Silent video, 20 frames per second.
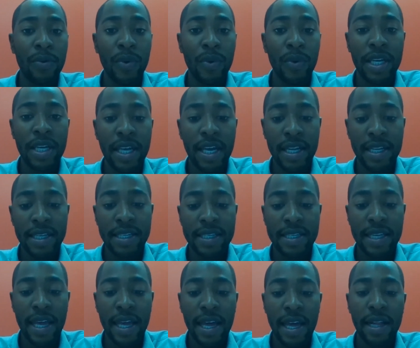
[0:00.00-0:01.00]
We
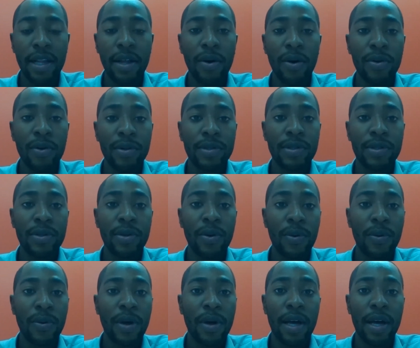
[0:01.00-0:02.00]
can sell
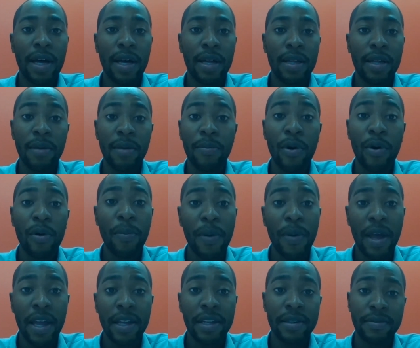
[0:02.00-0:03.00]
also uh, the
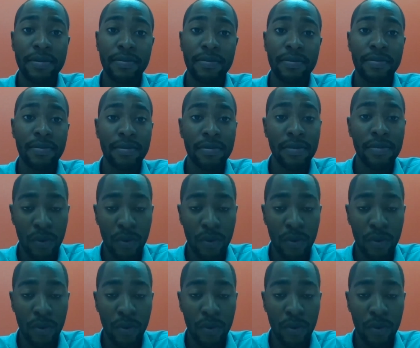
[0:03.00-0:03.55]
propane,